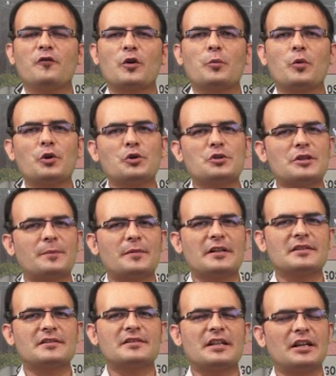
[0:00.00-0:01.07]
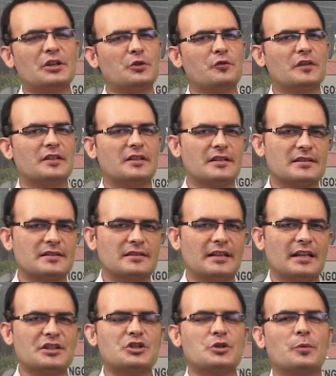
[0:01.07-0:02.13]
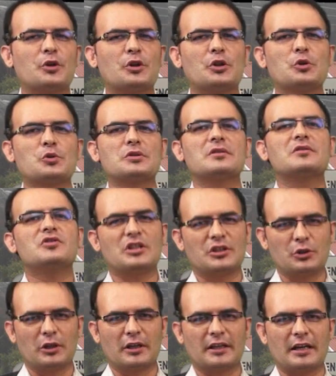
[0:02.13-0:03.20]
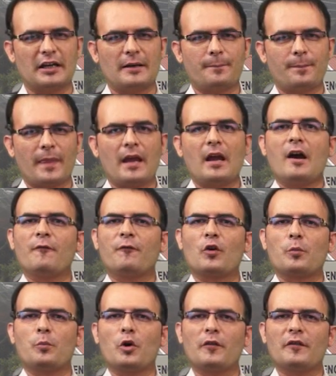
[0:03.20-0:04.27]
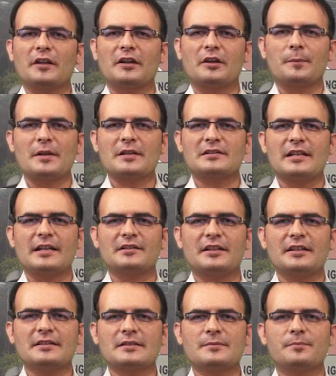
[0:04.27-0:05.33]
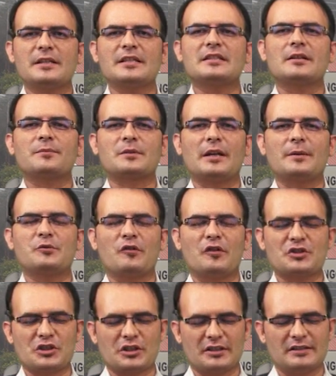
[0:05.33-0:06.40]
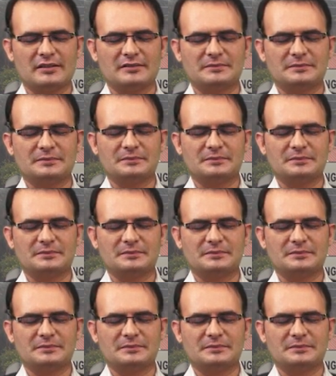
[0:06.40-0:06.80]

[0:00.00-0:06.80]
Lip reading: For more news updates, stay tuned with us. It's Tomorrow News, Jit Dolakia. For more weather updates like this, please subscribe to our channel.